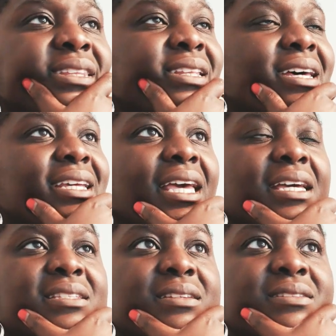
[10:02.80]
in a lot of
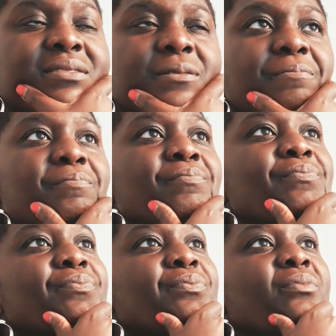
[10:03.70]
cases,
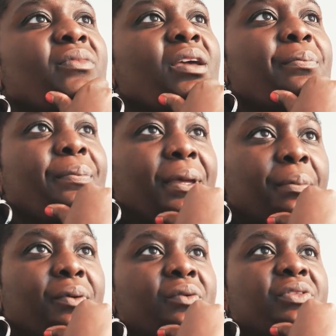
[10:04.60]

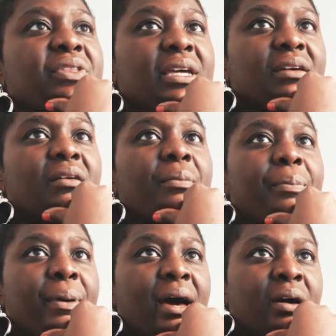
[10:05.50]
people think
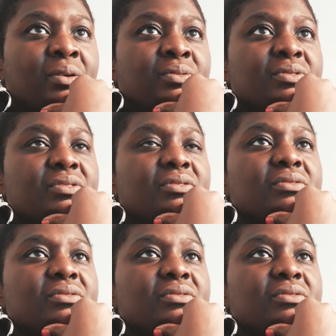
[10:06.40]
about